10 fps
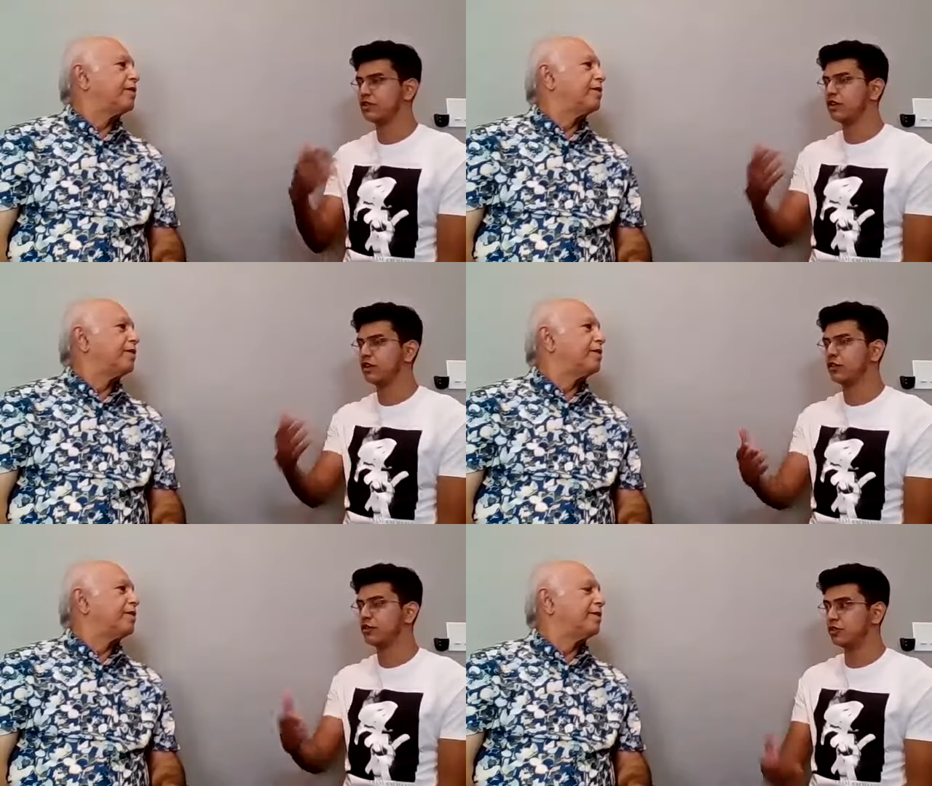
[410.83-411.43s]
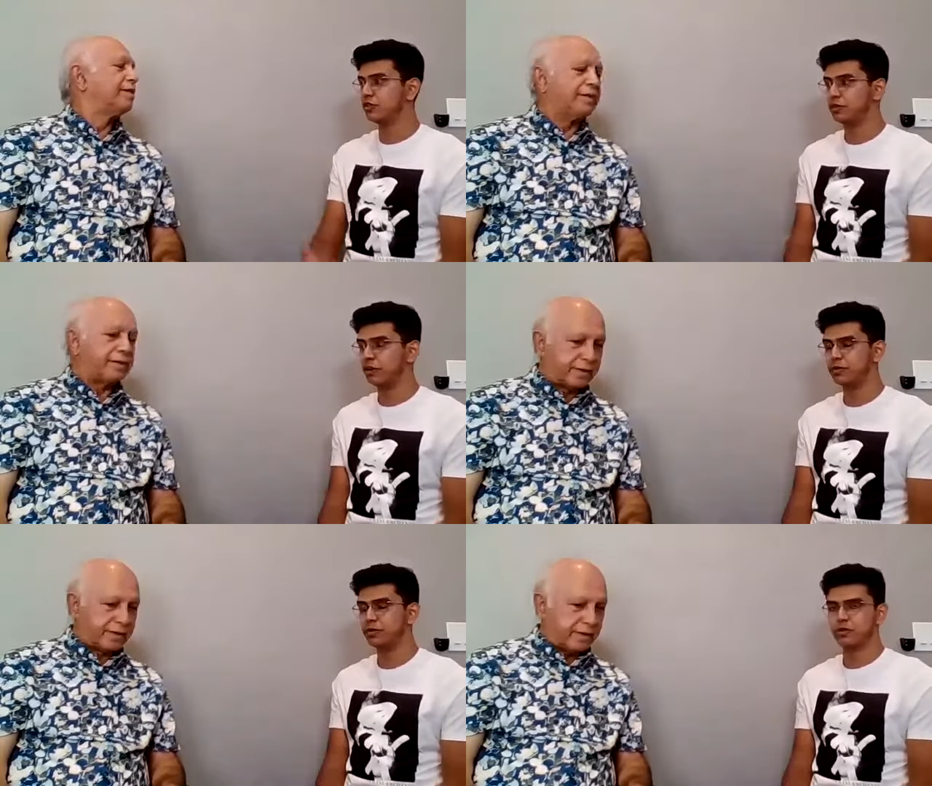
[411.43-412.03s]
Speaker 1: just uh, go into
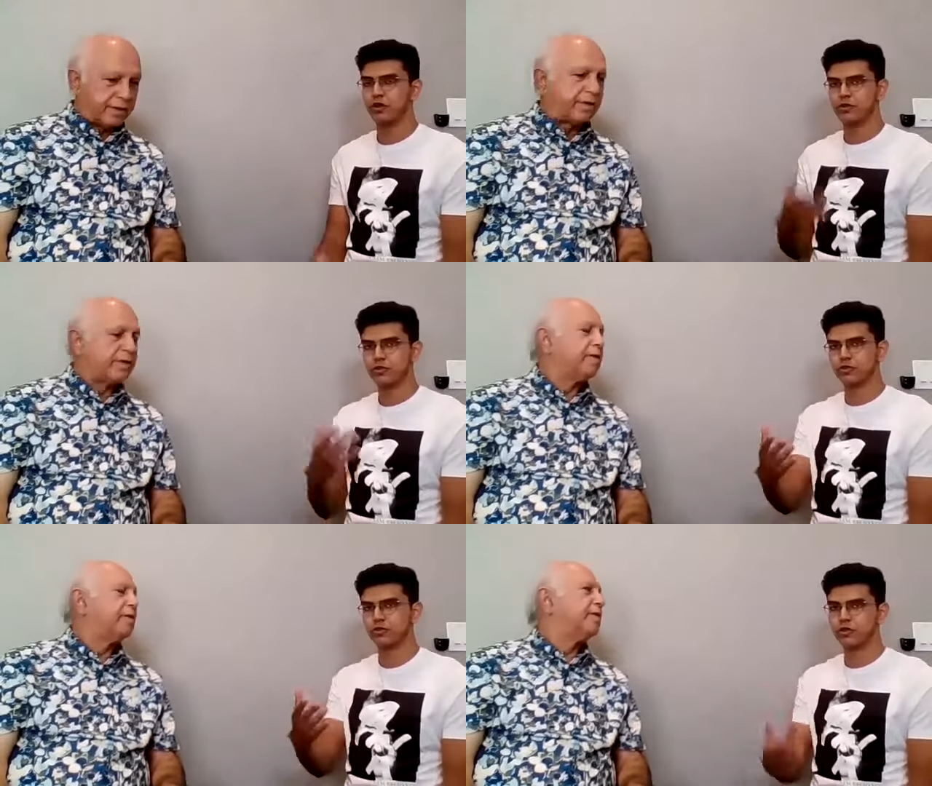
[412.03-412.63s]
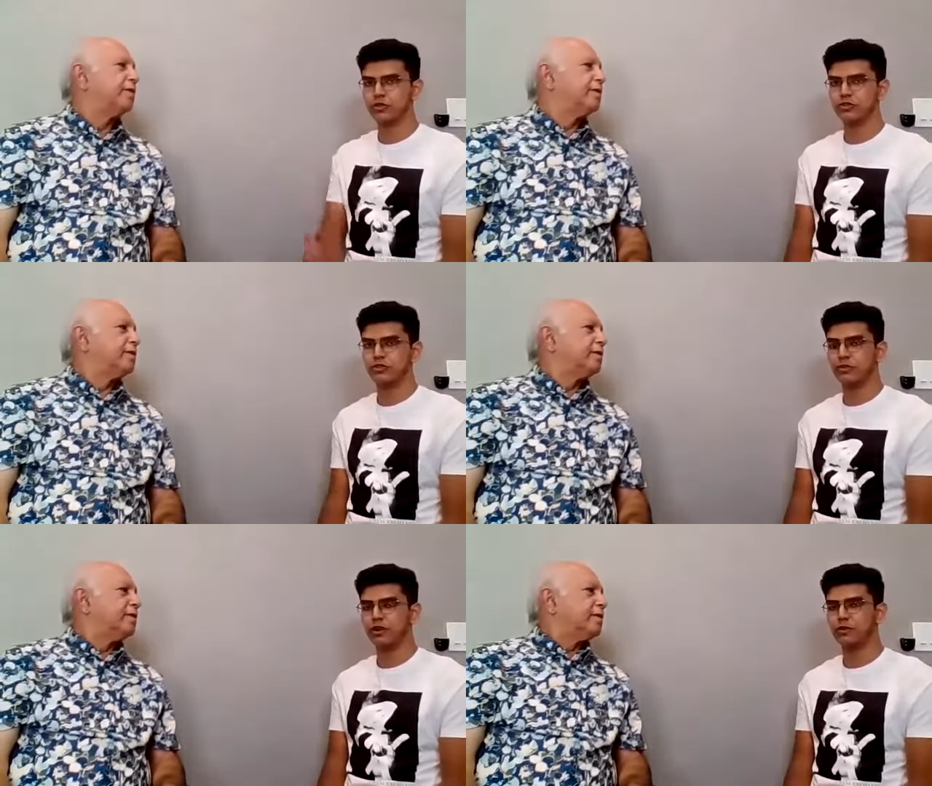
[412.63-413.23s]
departments. So I chose to go into
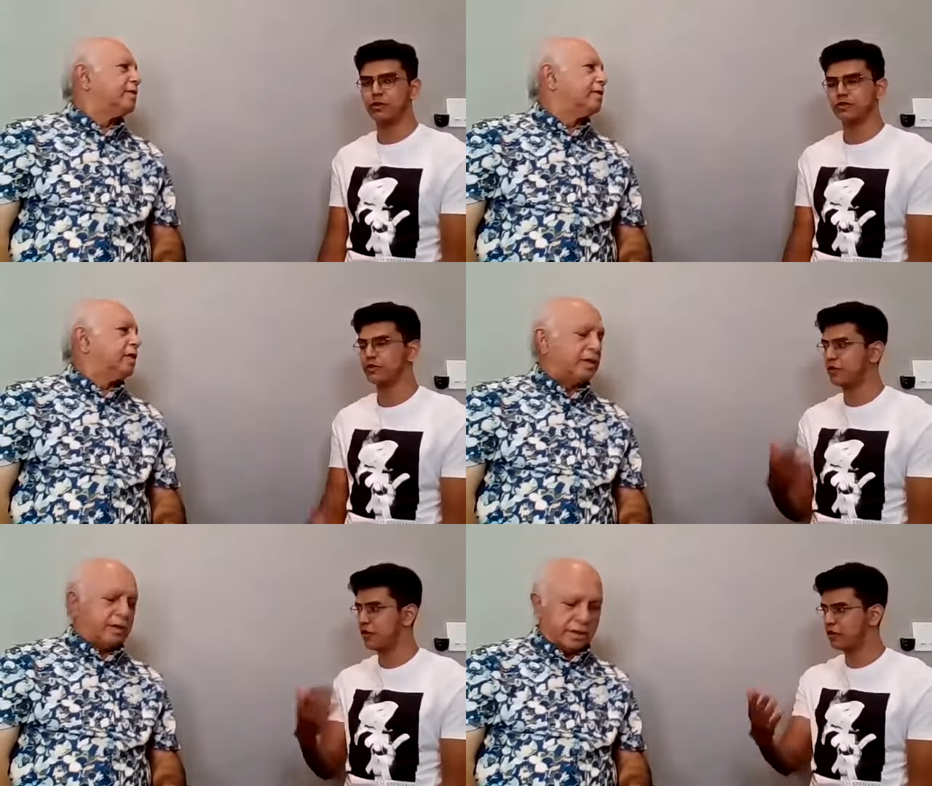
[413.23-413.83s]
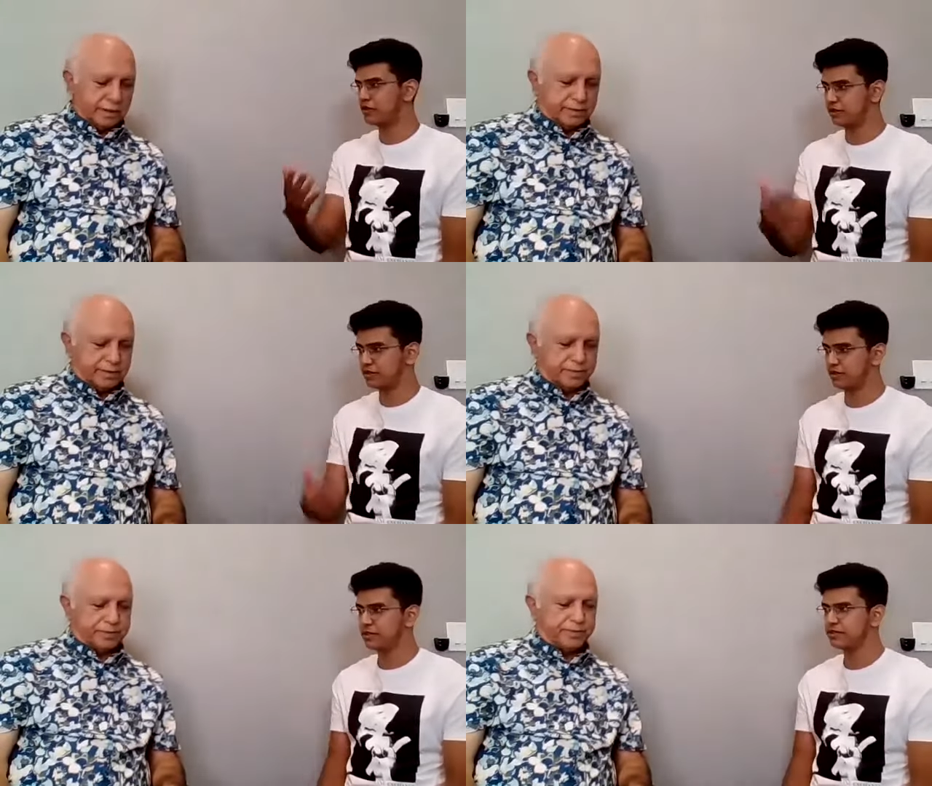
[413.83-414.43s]
the departments of arts and
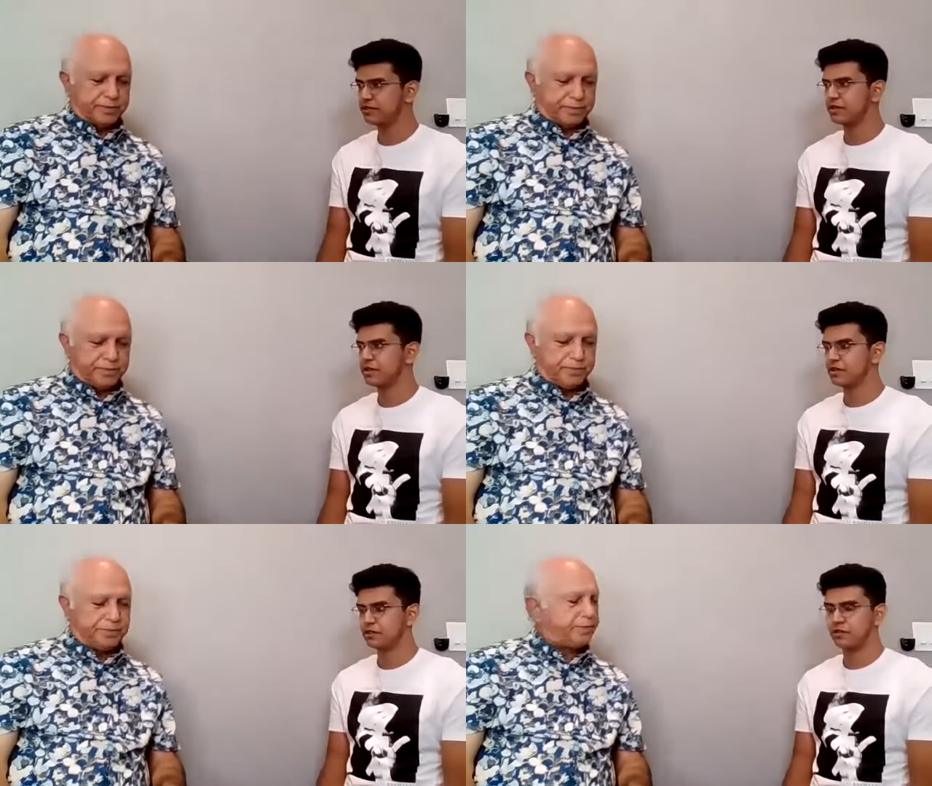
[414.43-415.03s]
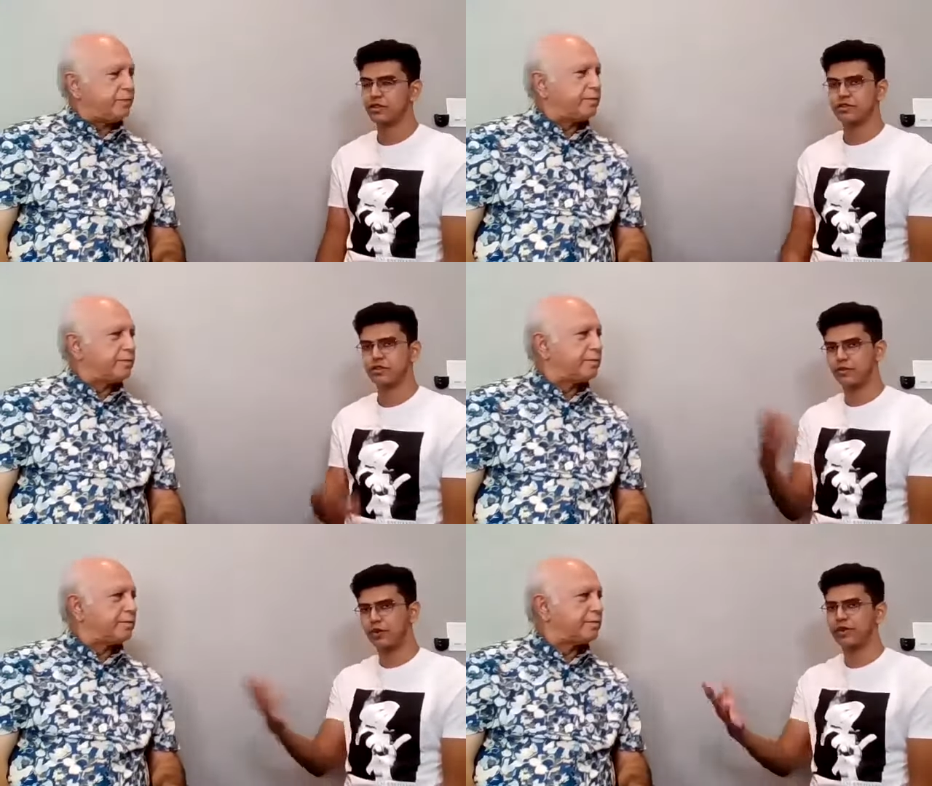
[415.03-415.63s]
science. Mm-hmm. So there's
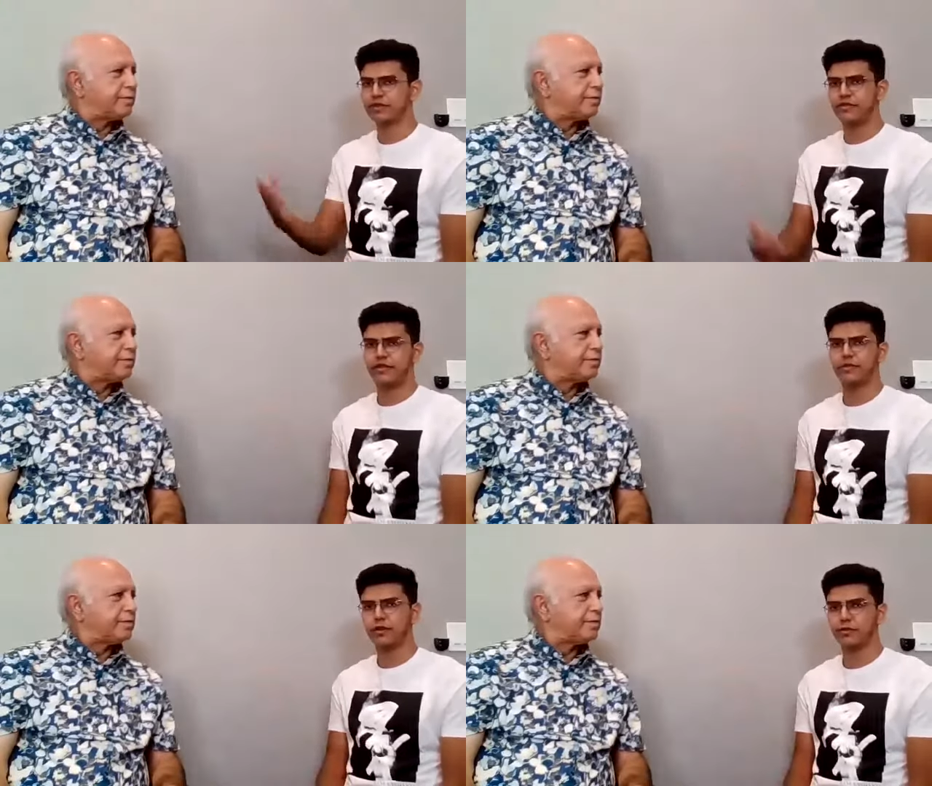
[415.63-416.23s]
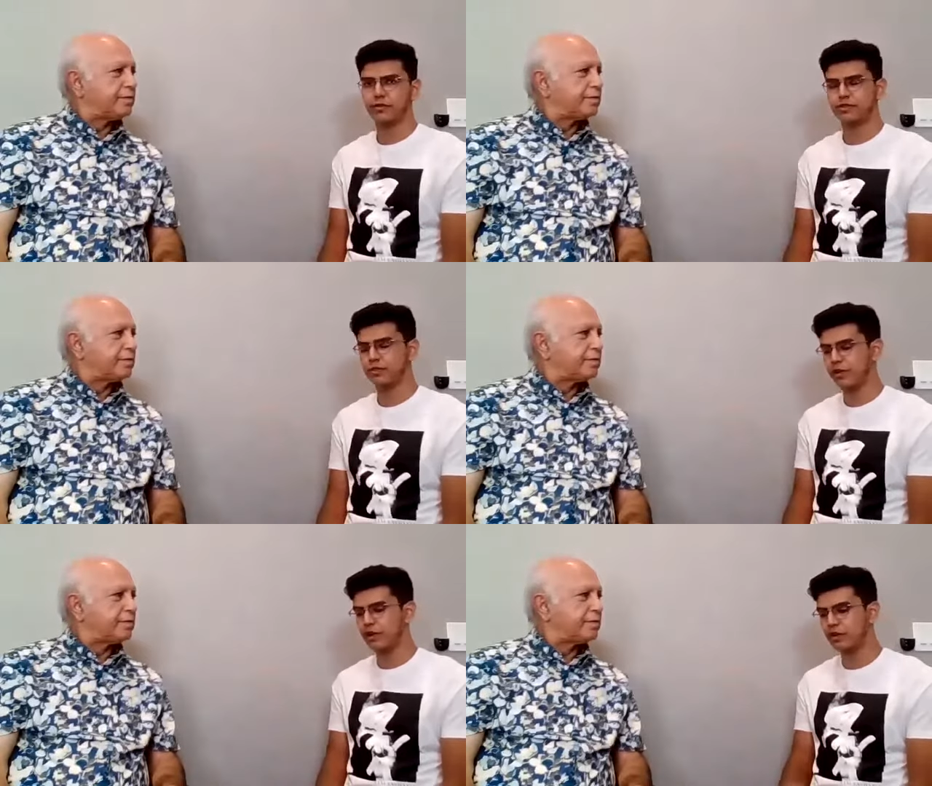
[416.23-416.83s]
various different departments
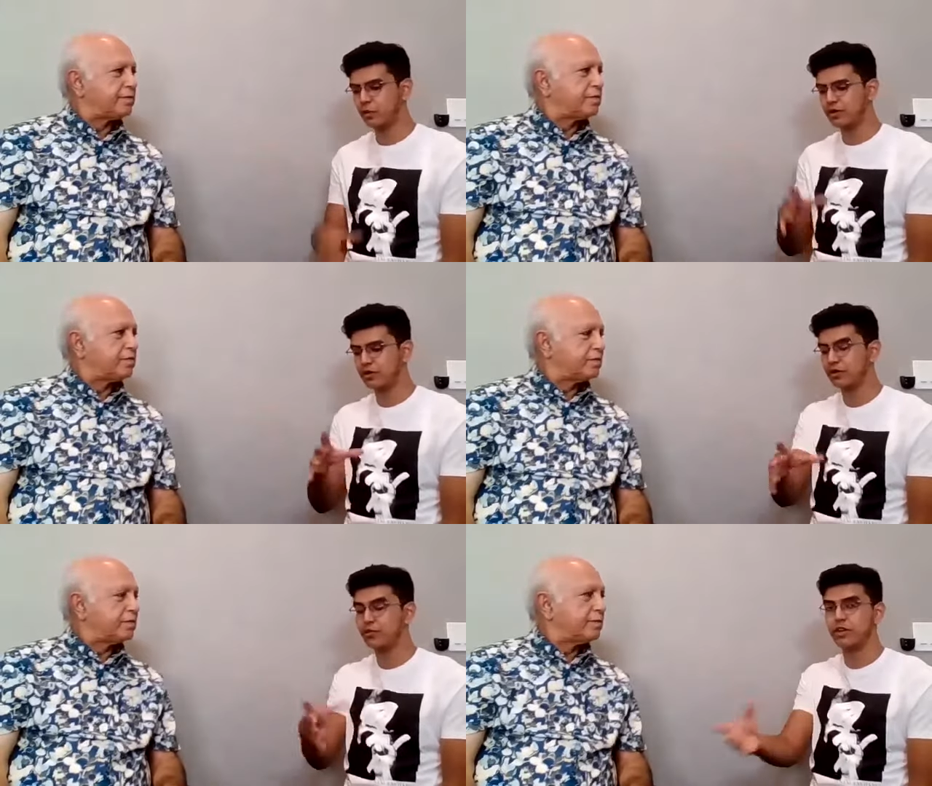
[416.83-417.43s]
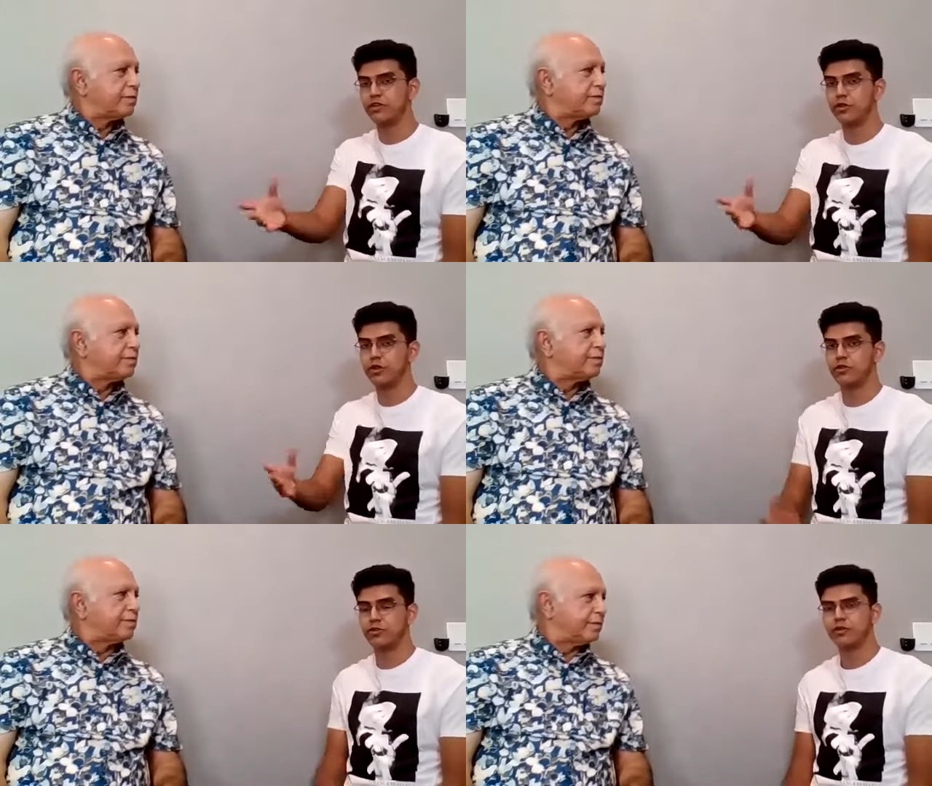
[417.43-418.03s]
depending on what major you
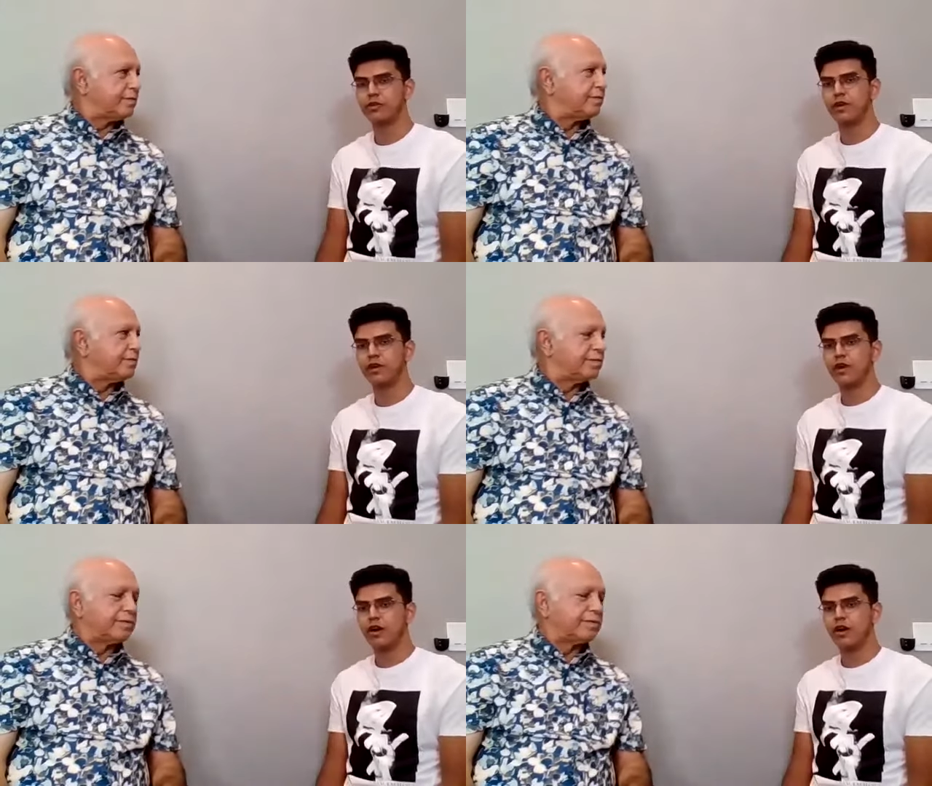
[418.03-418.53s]
want to do. Mm-hmm.